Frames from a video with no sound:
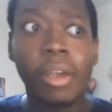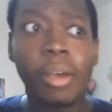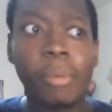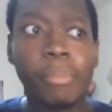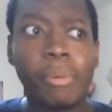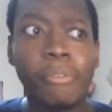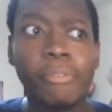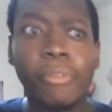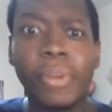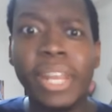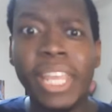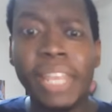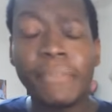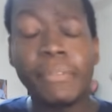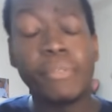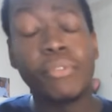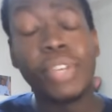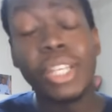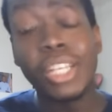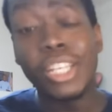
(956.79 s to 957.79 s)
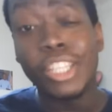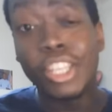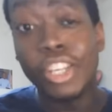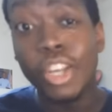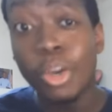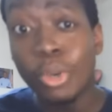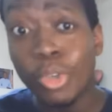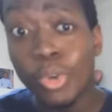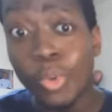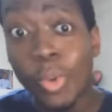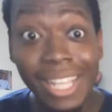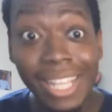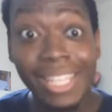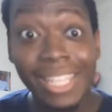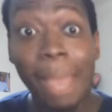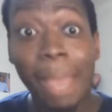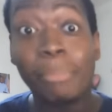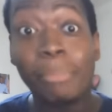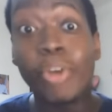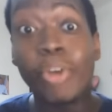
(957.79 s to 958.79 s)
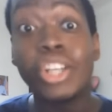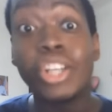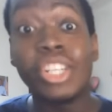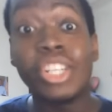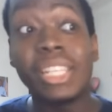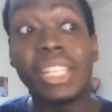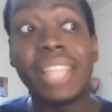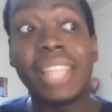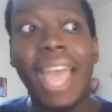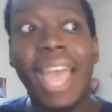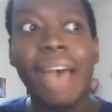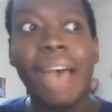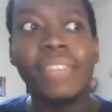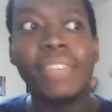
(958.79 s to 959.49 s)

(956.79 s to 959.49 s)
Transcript: before they even really get to know you. That prejudice they have